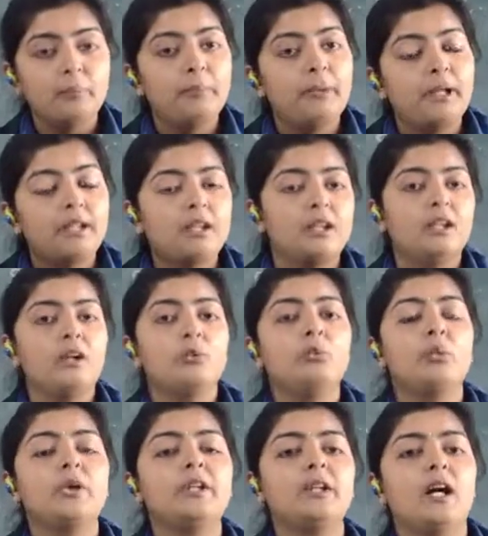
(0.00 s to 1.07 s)
But
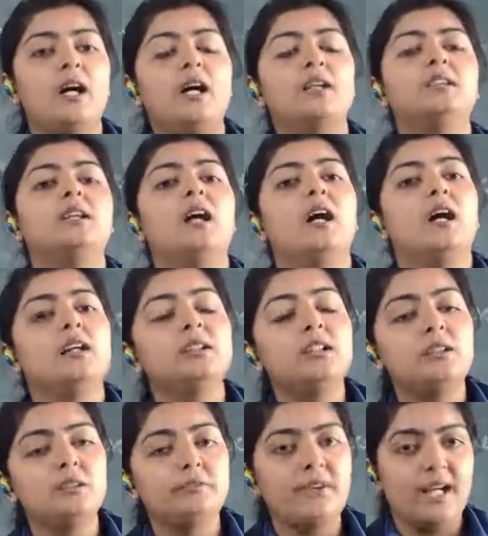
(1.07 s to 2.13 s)
what are the
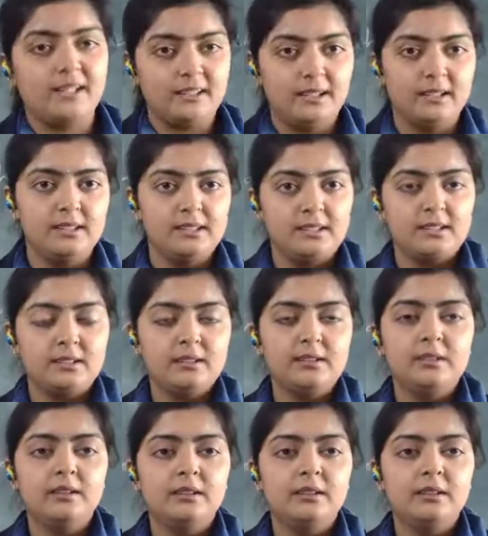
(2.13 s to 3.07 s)
other factors?